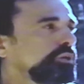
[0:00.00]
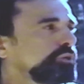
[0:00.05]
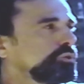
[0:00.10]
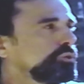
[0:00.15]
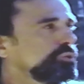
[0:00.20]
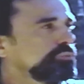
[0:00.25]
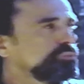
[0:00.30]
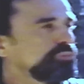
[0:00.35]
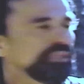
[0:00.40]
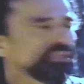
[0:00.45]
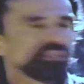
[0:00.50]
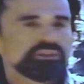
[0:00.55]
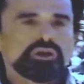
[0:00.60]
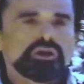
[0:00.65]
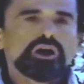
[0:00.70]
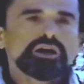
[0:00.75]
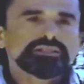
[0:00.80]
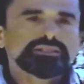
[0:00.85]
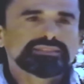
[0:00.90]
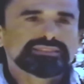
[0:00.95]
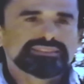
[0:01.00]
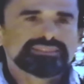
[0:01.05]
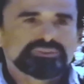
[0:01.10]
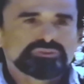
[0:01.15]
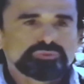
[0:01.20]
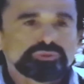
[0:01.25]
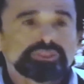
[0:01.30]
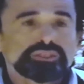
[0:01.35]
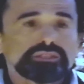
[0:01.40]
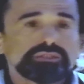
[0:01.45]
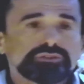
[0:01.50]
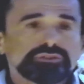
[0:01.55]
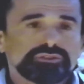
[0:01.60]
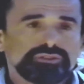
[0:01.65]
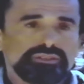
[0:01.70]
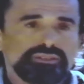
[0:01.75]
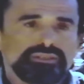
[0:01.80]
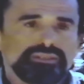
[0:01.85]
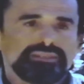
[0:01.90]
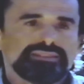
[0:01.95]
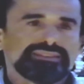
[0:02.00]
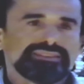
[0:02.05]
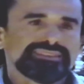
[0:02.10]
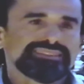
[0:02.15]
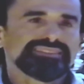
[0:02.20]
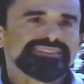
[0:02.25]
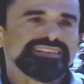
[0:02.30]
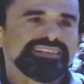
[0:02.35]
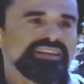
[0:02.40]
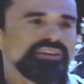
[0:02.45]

could be lost in the wilderness